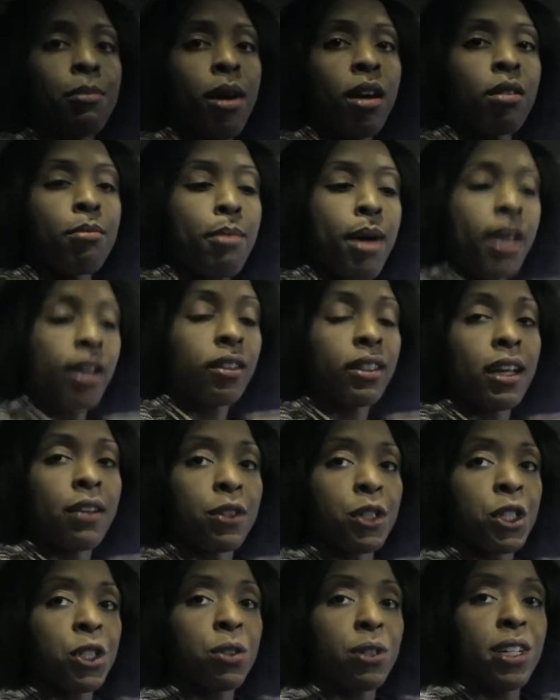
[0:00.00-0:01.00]
about a mile down
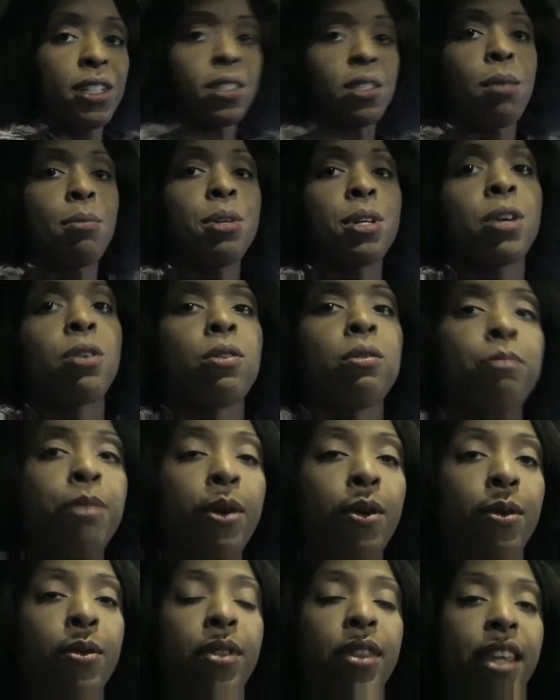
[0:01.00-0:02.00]
the street so I'm gonna go in
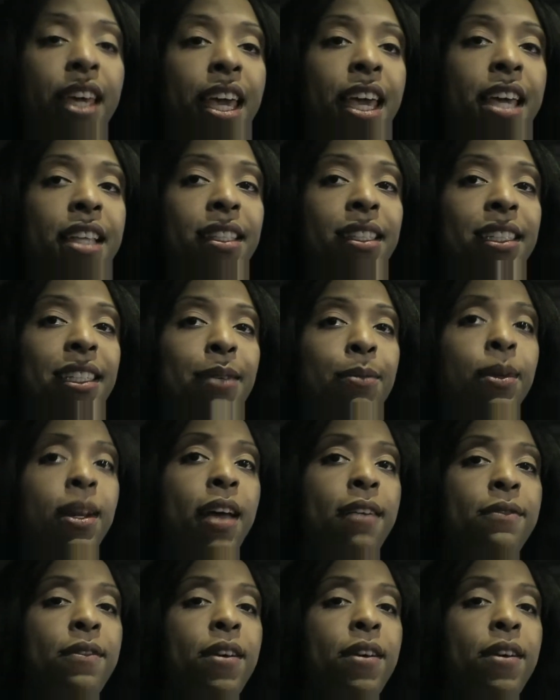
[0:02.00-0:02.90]
both and see what I